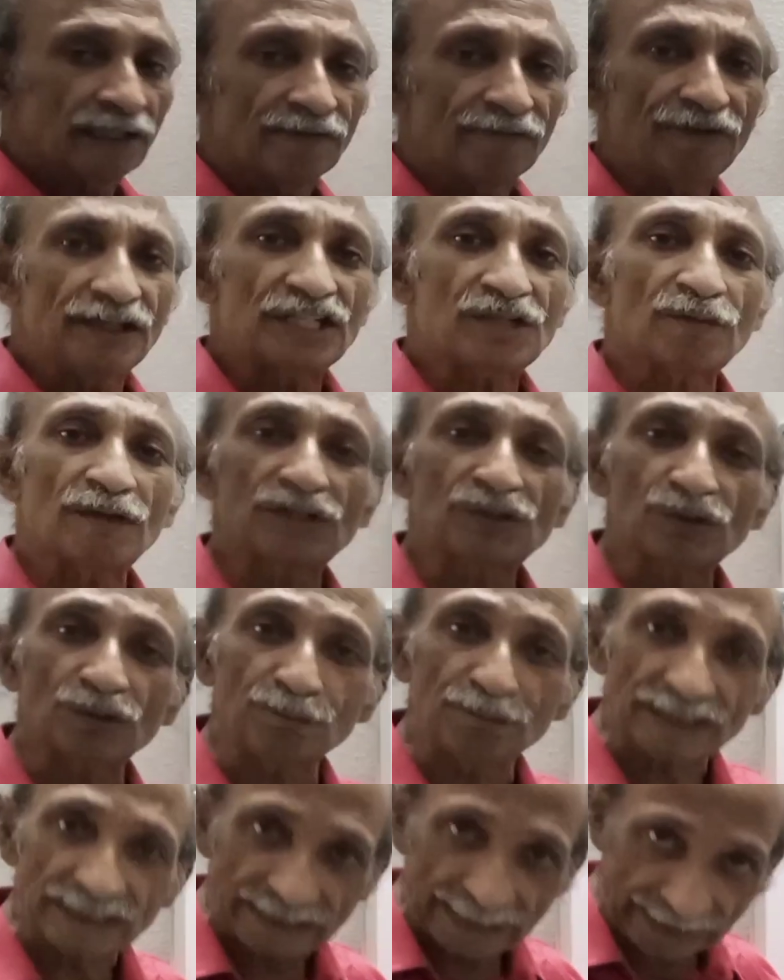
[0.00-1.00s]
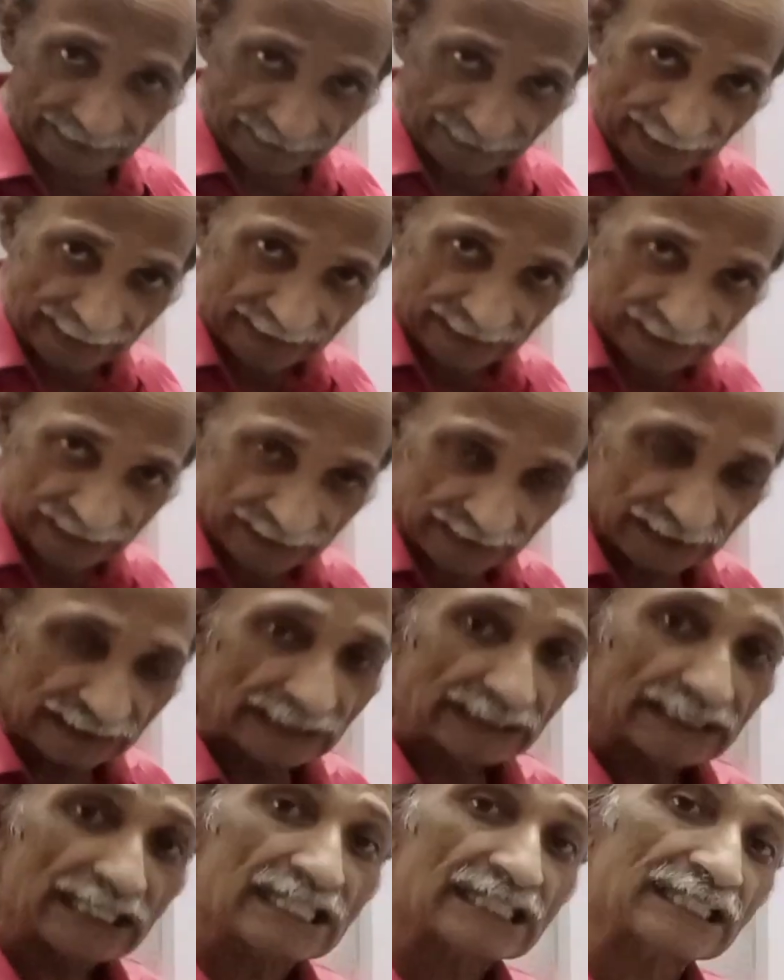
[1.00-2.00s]
which one should be taken as
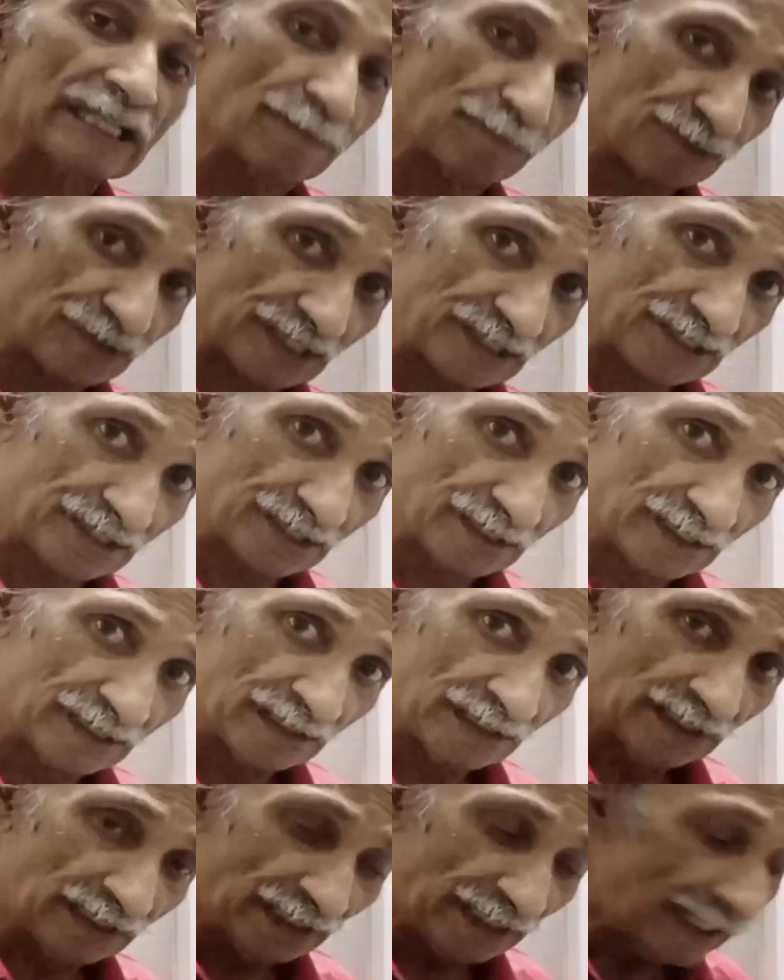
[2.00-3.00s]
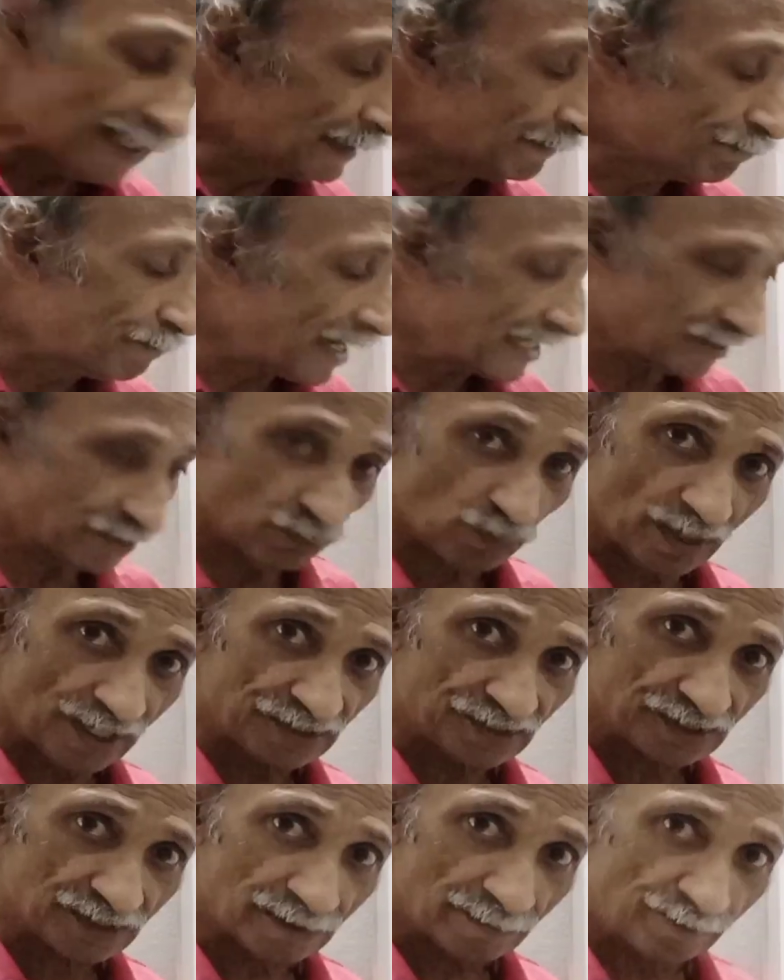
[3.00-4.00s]
the subject in passive
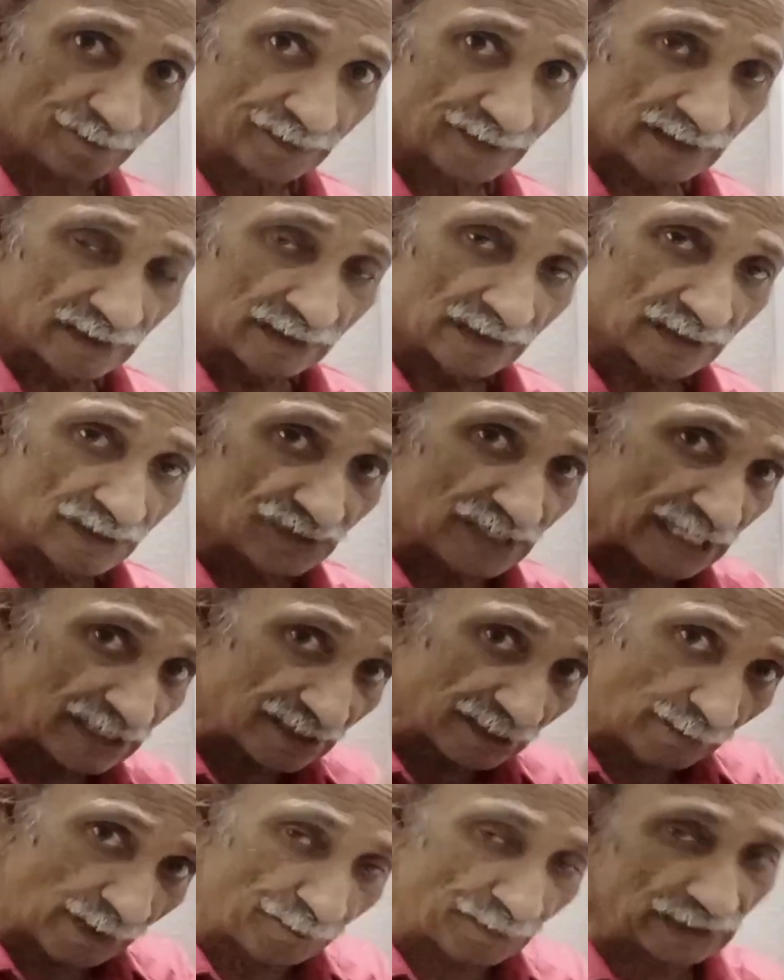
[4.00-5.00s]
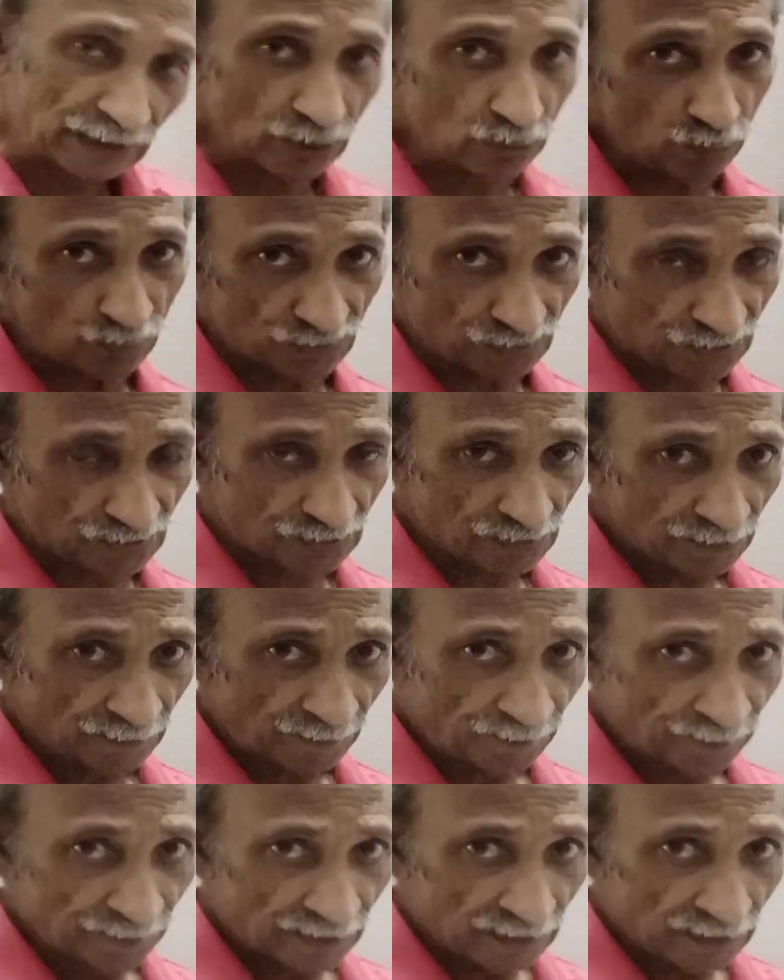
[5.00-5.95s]
voice? Just remember the rules.